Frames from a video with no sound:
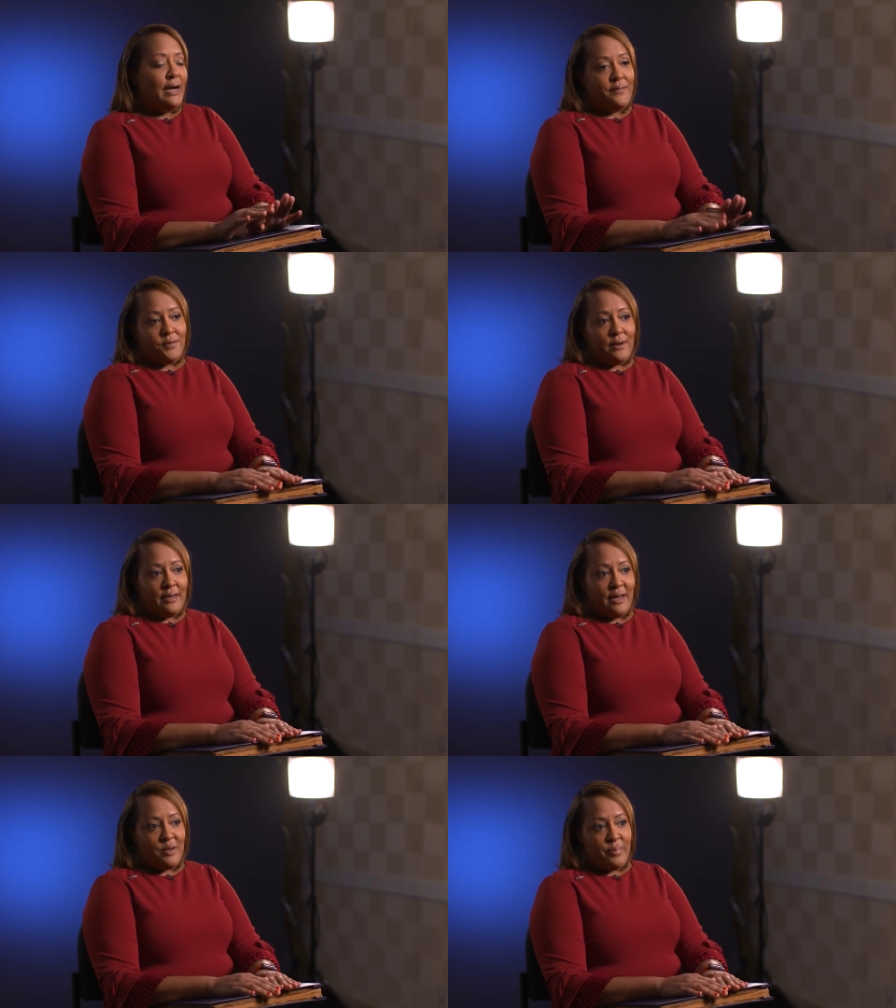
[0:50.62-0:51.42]
After I
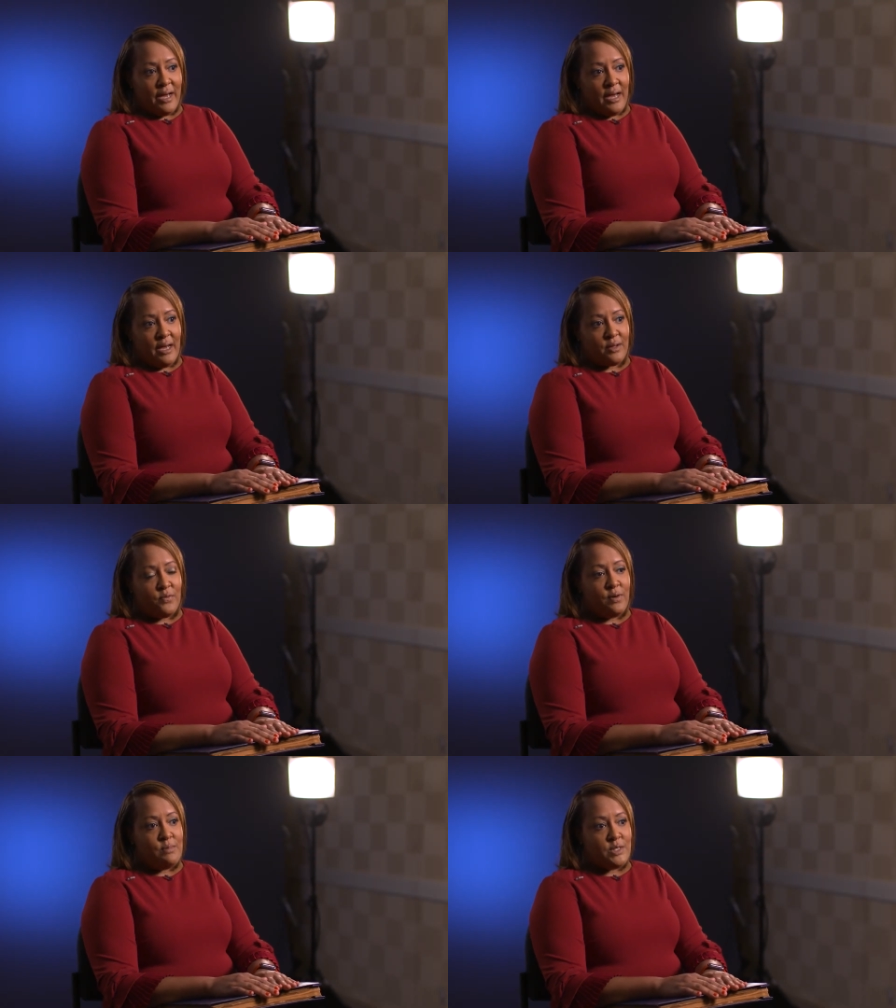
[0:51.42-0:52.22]
got back
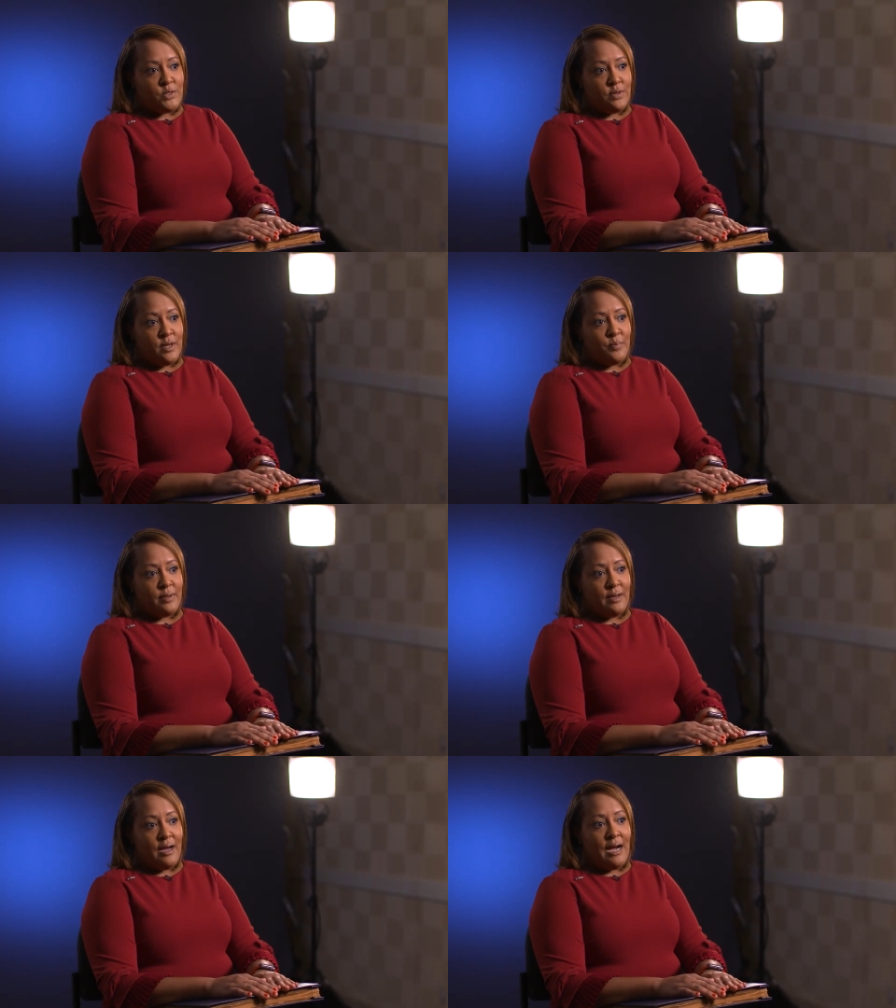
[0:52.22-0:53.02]
from the trip,
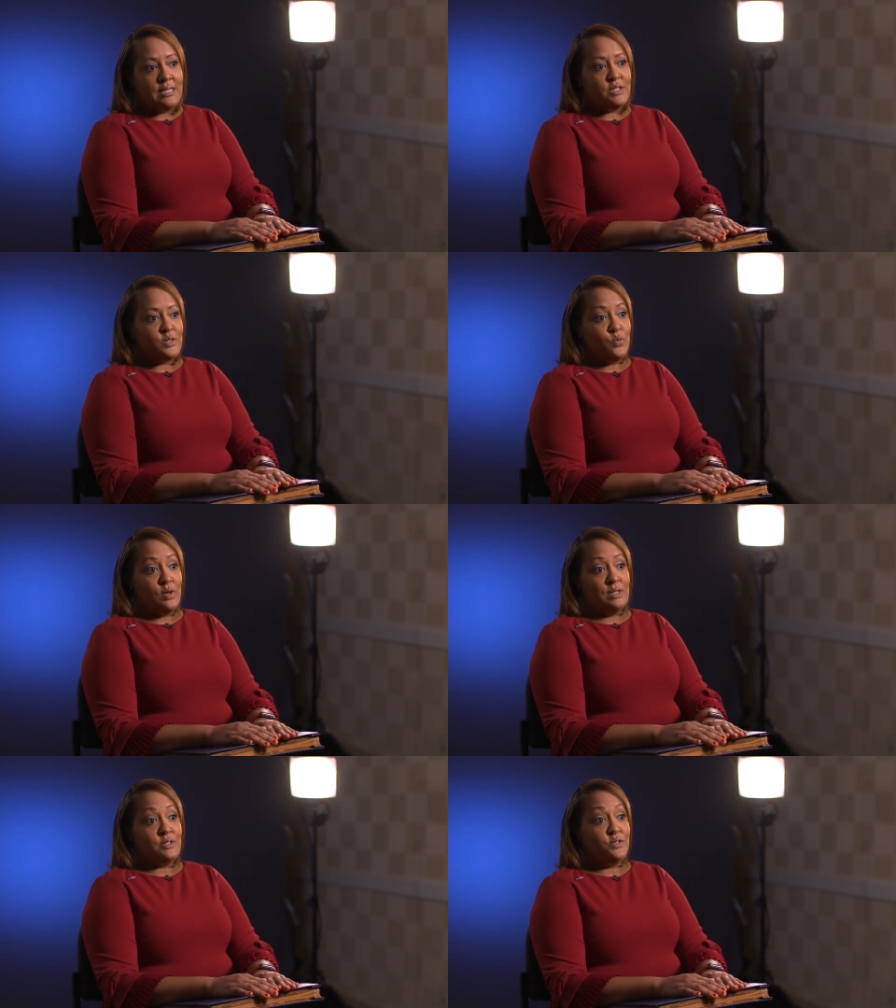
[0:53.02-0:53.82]
I just
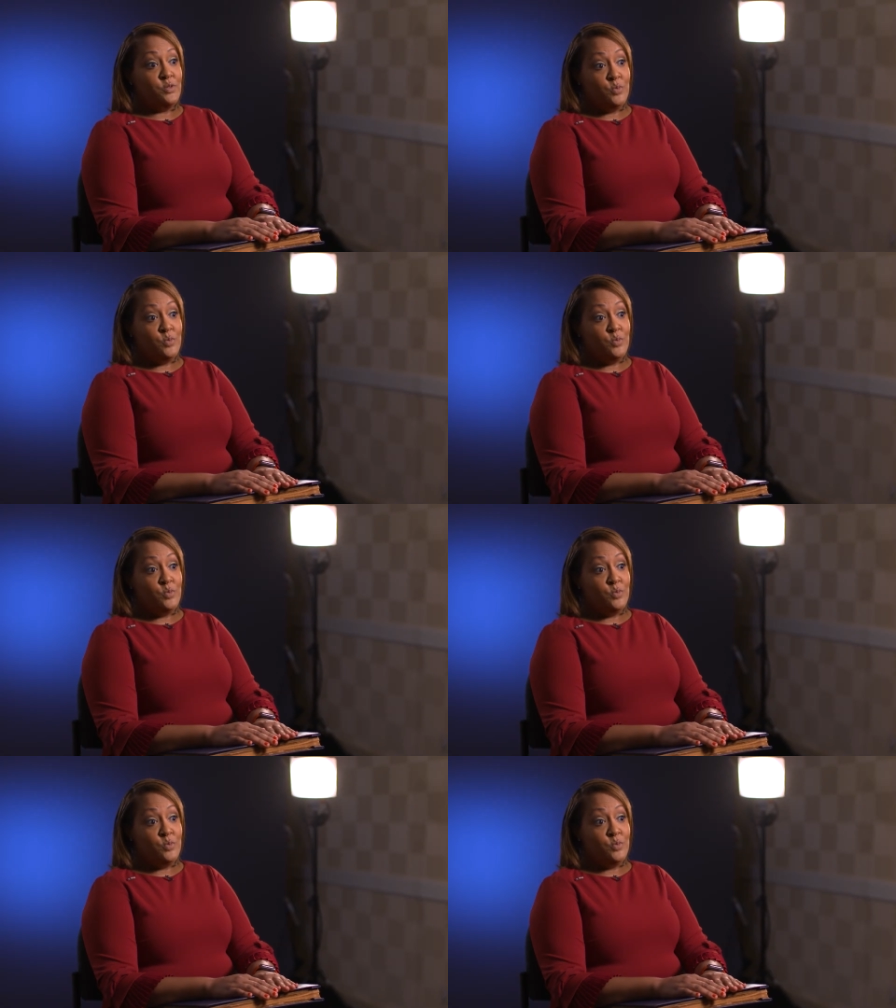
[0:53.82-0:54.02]
wanted to do